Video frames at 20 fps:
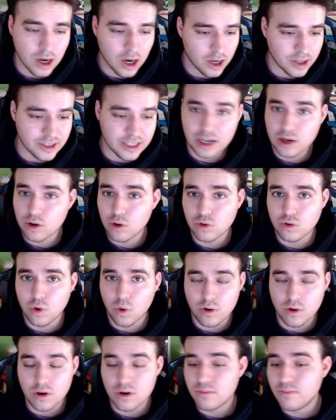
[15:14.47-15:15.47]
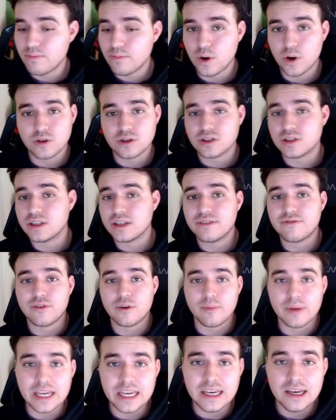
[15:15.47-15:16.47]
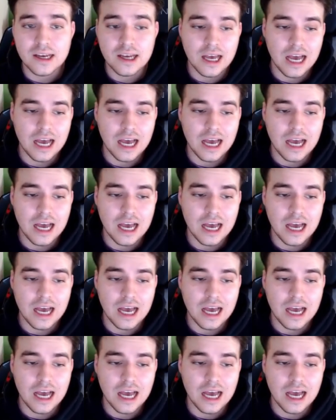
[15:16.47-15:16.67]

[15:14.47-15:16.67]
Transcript: nickel corner, personally for me,